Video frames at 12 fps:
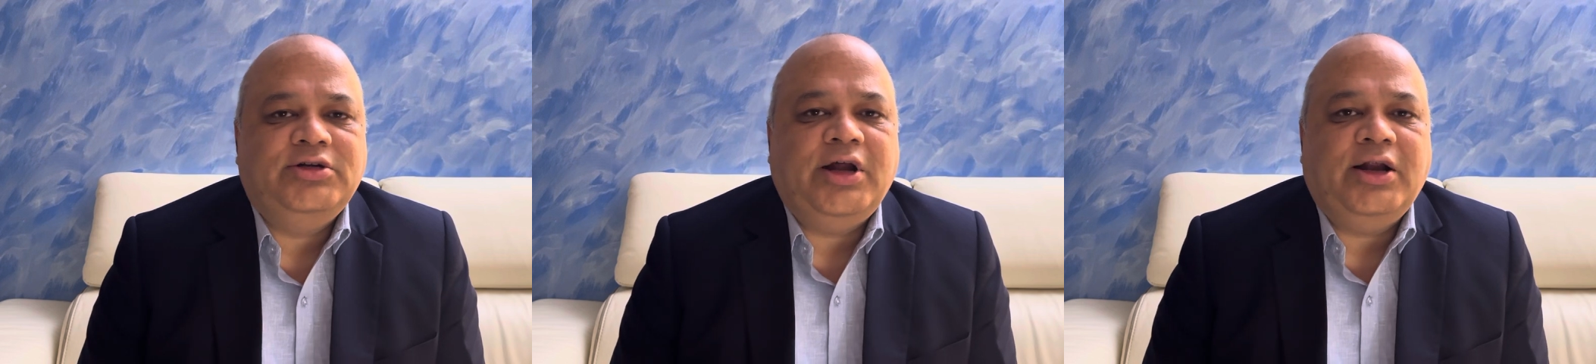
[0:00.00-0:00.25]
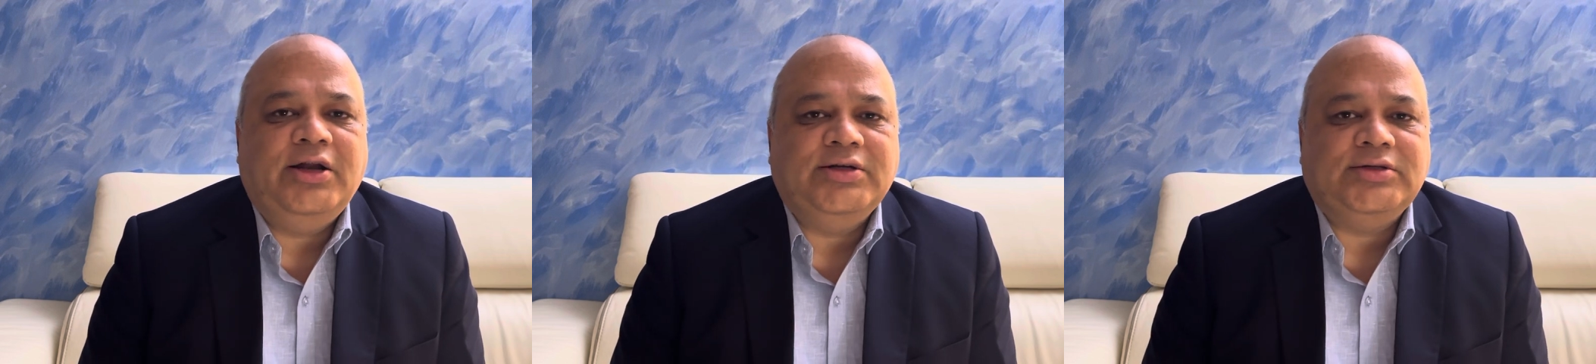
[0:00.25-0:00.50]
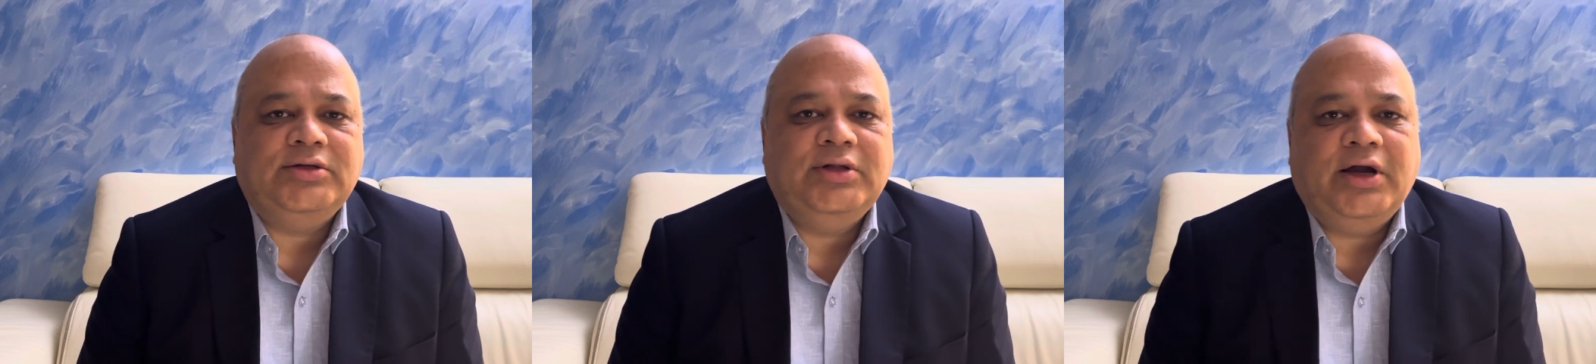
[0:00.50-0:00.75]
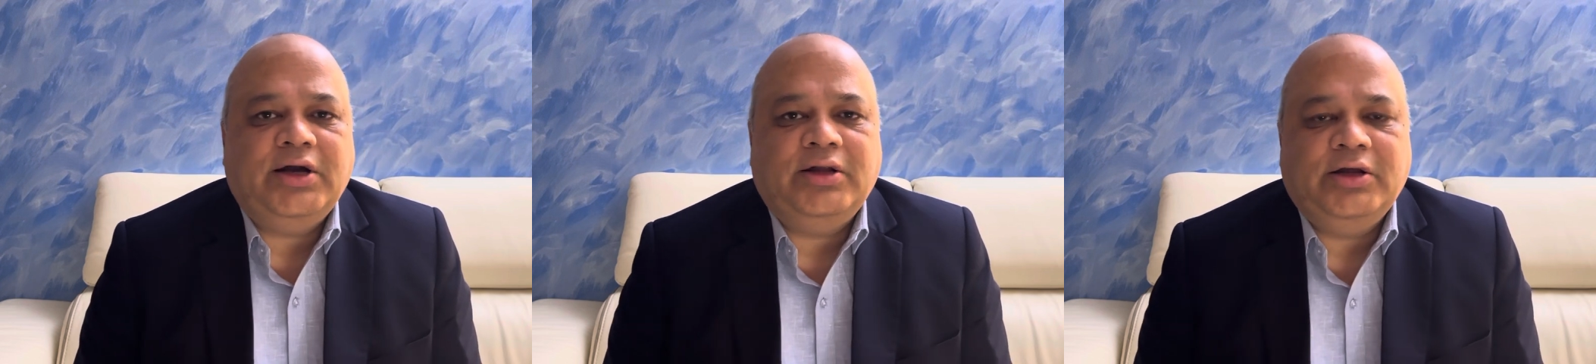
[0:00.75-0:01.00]
tell us
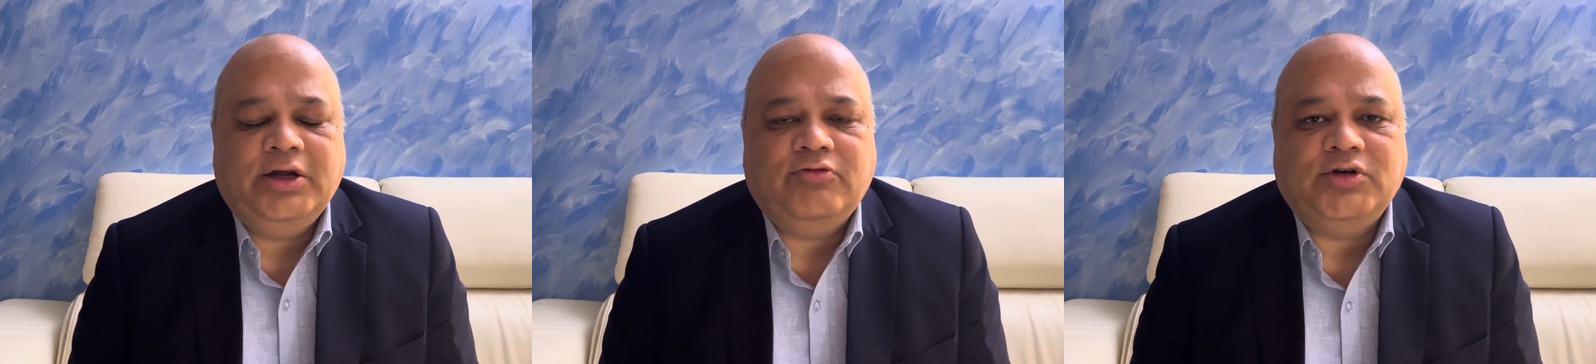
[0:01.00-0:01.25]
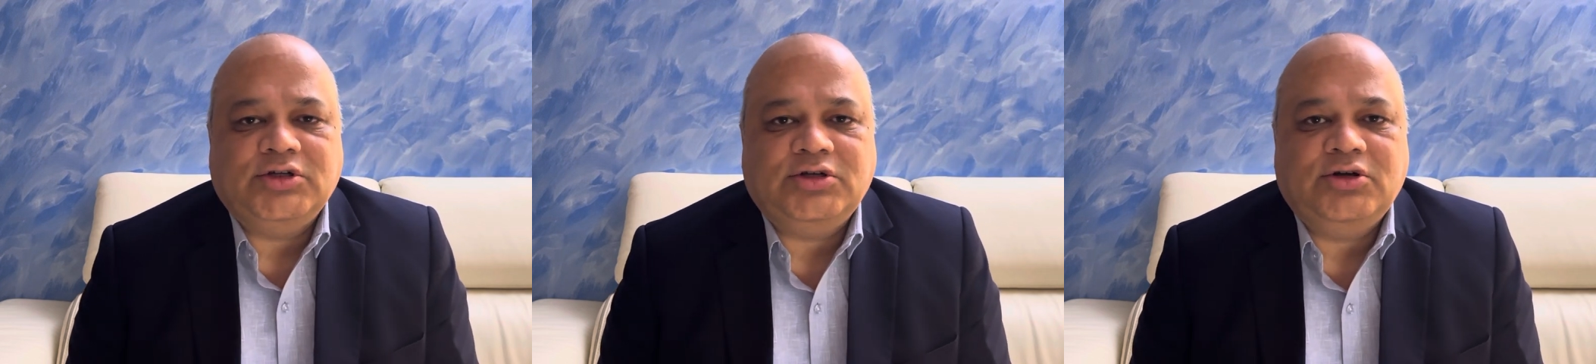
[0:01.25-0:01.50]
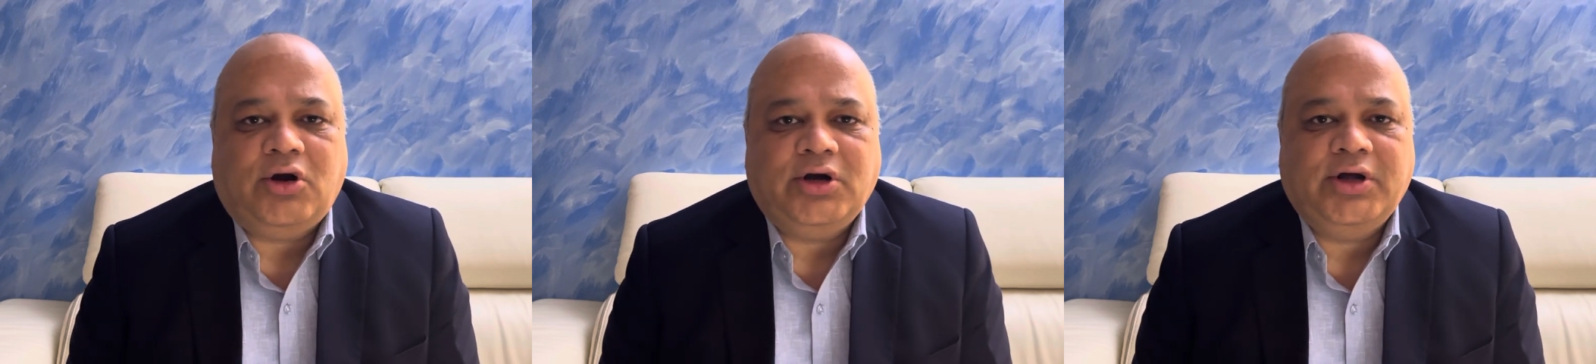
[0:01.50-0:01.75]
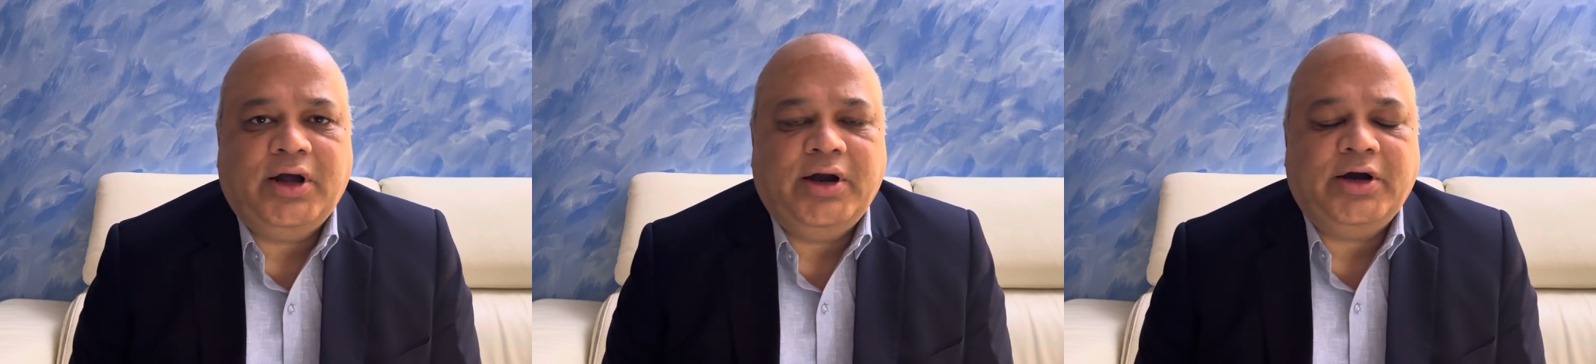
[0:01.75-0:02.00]
that it was not
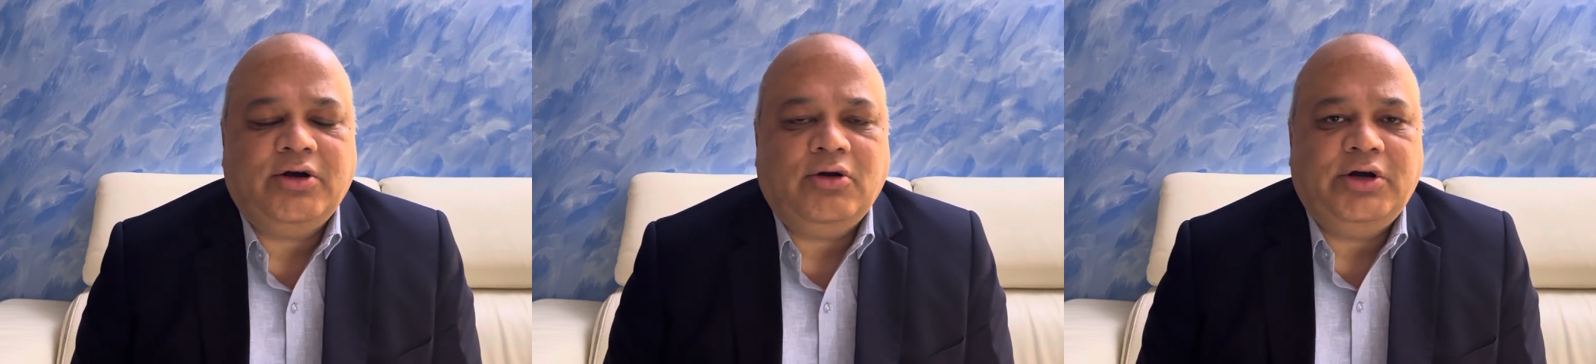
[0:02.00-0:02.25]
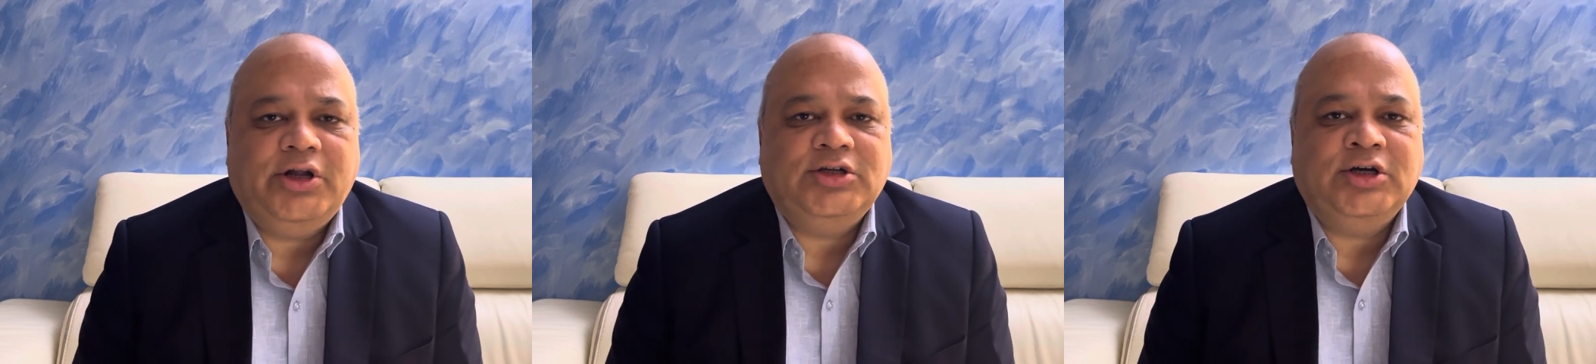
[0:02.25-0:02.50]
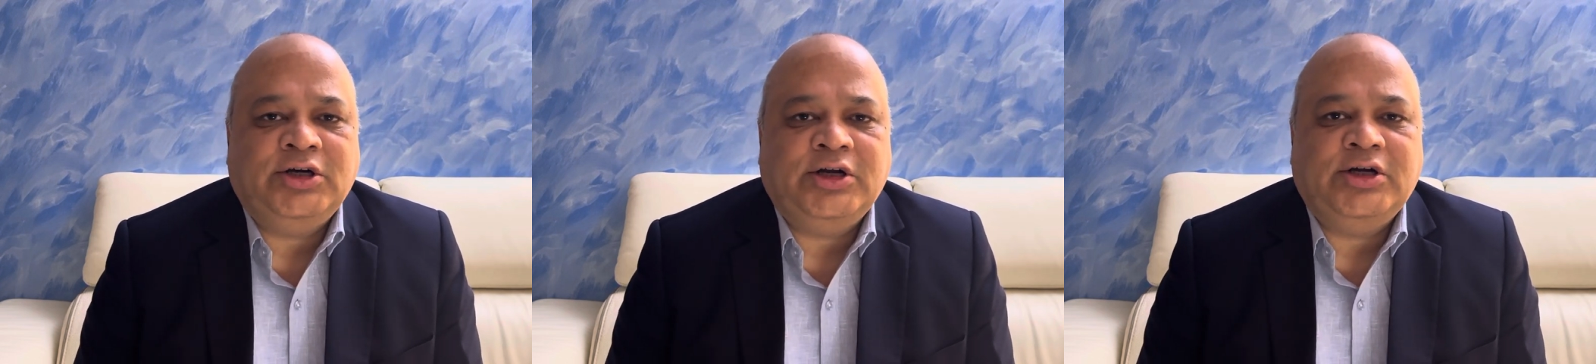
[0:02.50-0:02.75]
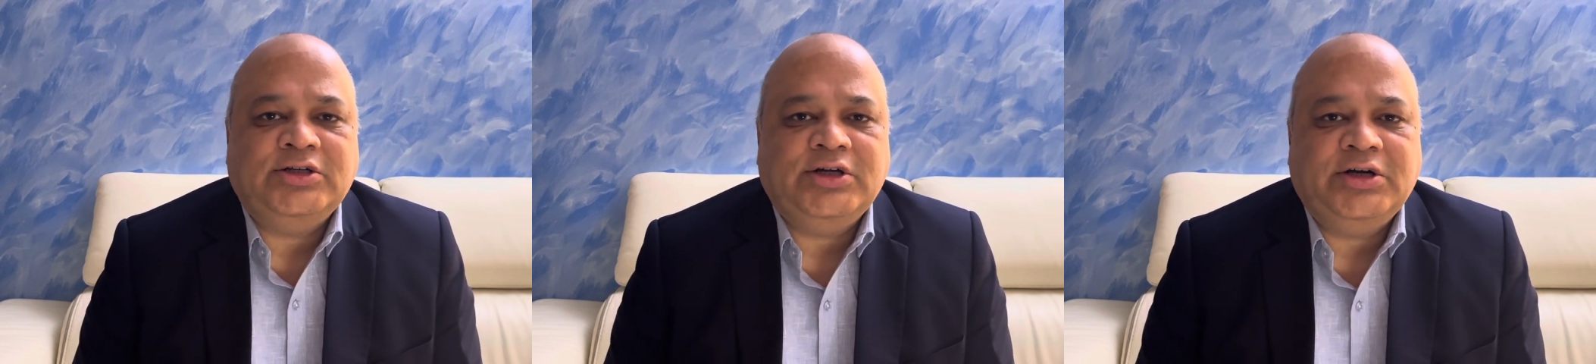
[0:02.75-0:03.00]
correct, or teacher
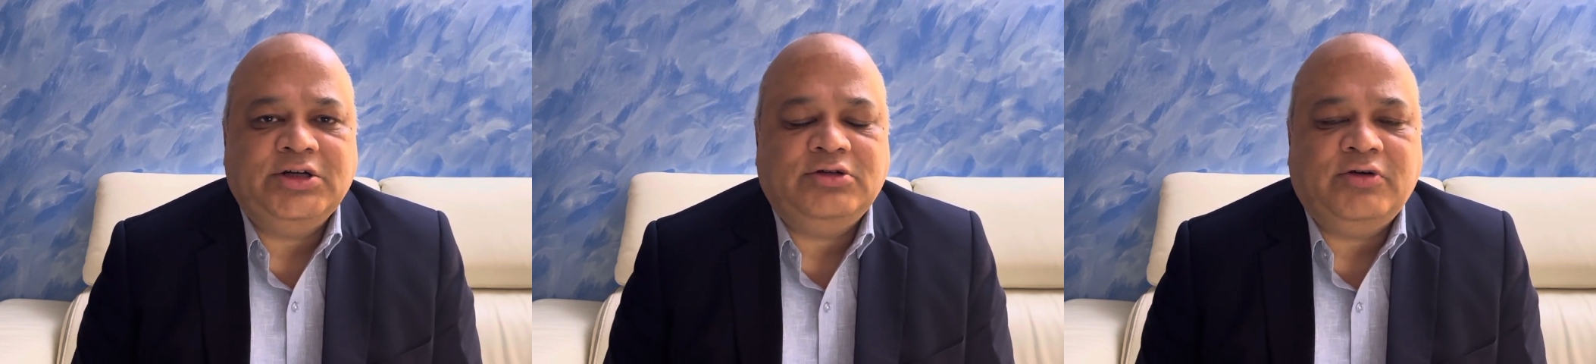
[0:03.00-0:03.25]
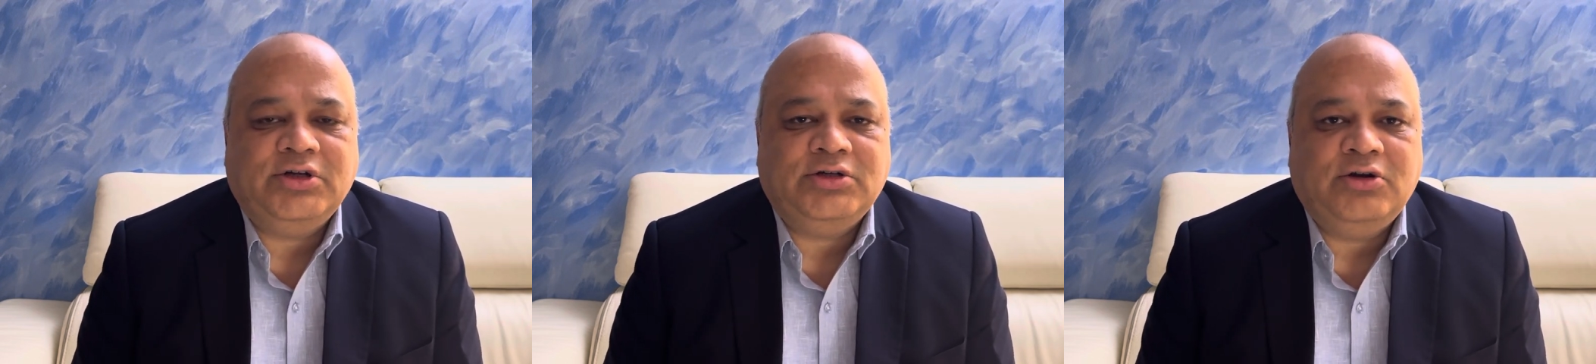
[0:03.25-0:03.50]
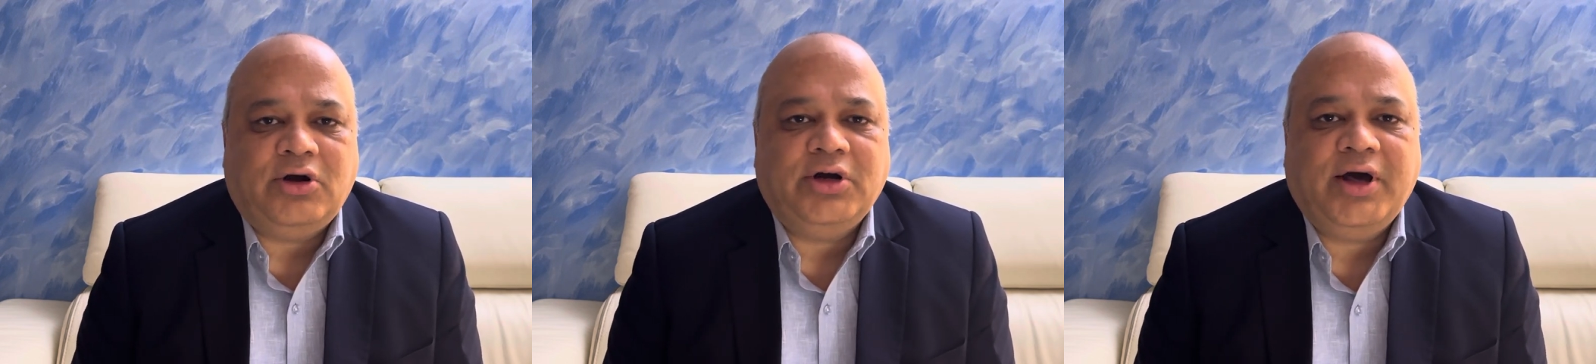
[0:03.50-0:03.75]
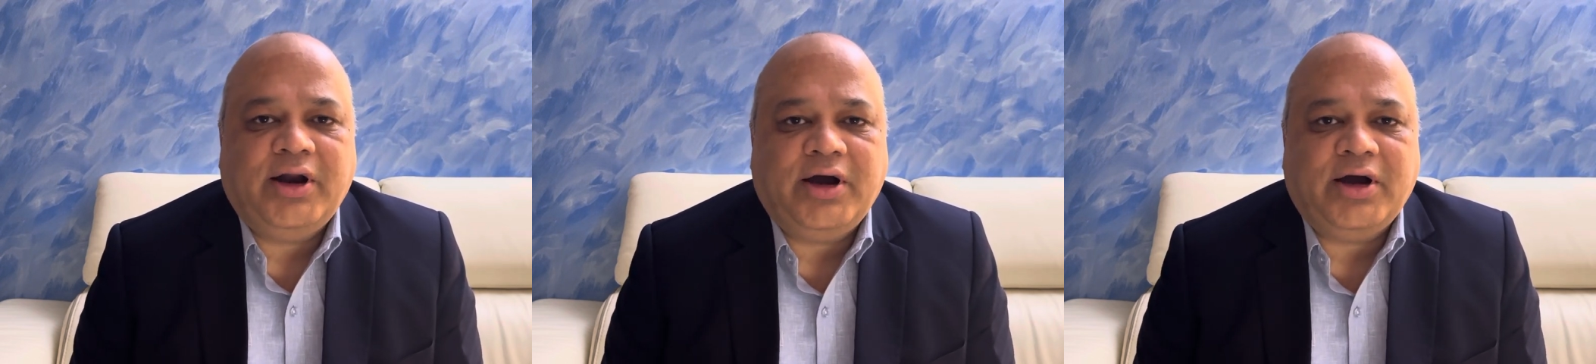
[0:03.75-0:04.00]
tells that it was not
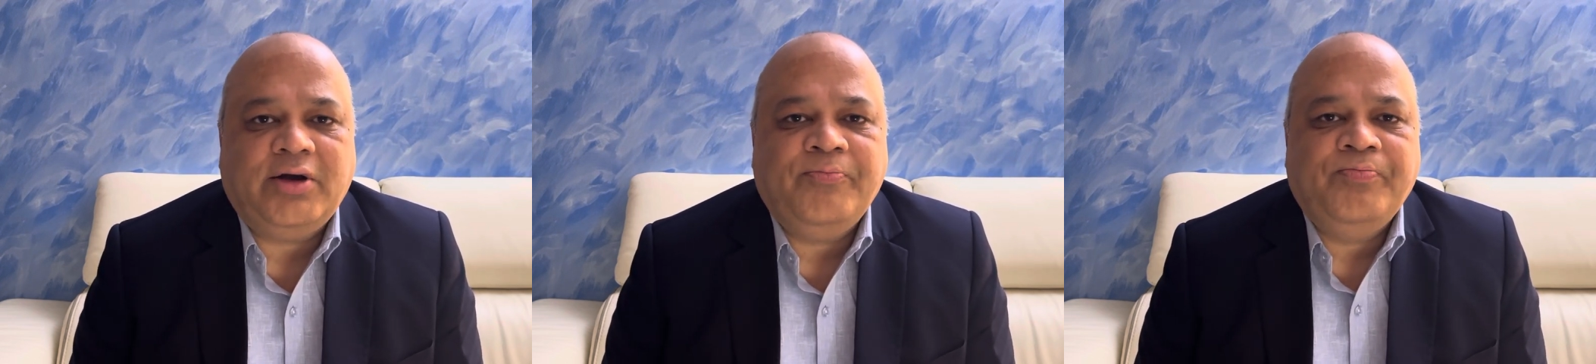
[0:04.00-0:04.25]
correct.